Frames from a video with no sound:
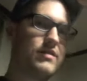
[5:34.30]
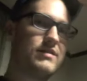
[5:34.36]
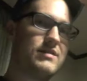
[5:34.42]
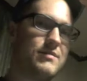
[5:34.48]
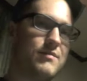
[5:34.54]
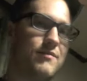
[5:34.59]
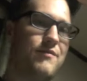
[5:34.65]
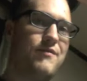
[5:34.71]
in
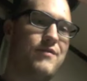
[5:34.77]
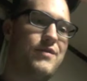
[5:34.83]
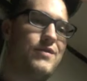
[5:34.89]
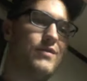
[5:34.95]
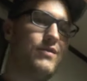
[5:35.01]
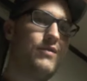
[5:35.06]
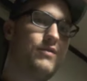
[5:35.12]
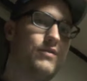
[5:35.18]
some
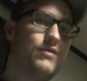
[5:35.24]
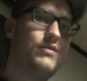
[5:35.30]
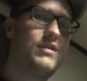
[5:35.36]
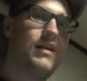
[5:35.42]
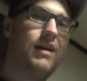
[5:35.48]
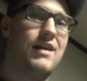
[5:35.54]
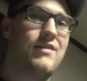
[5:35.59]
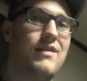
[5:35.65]

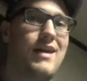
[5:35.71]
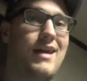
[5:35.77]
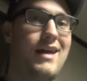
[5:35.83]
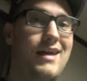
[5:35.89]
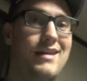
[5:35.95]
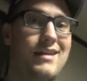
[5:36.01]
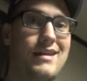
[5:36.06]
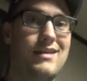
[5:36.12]
food, and
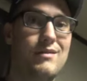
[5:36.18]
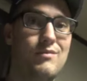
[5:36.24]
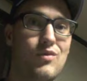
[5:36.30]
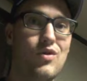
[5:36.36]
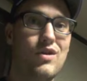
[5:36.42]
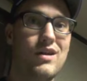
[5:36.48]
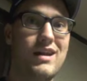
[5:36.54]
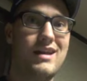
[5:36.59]
then in the
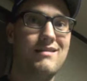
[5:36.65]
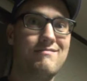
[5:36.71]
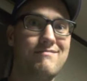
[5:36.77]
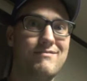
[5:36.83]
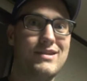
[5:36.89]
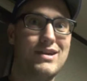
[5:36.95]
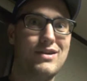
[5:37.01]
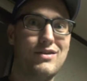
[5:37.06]

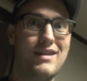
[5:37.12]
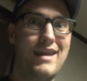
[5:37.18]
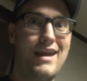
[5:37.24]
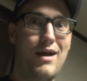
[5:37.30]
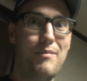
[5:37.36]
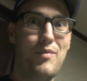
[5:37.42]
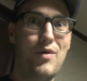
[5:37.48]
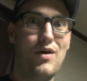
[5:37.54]
morning go to
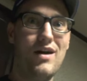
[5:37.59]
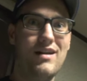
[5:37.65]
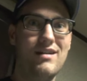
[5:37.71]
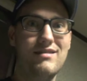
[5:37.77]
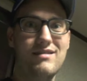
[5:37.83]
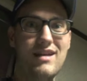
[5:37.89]
the airport